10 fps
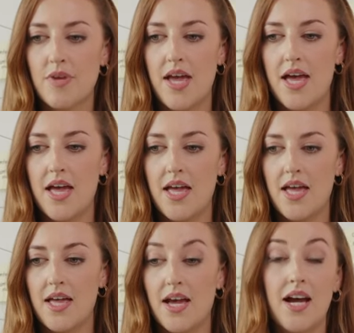
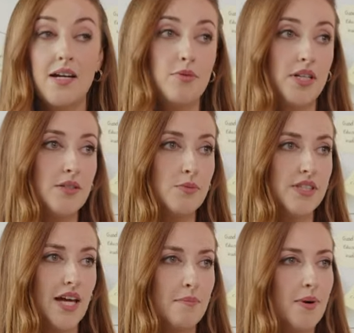Hybrid, was
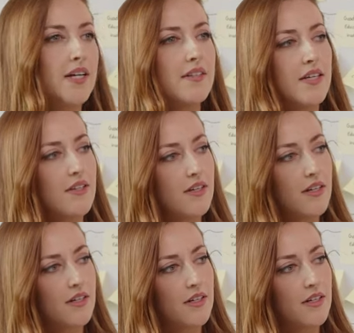that part of the other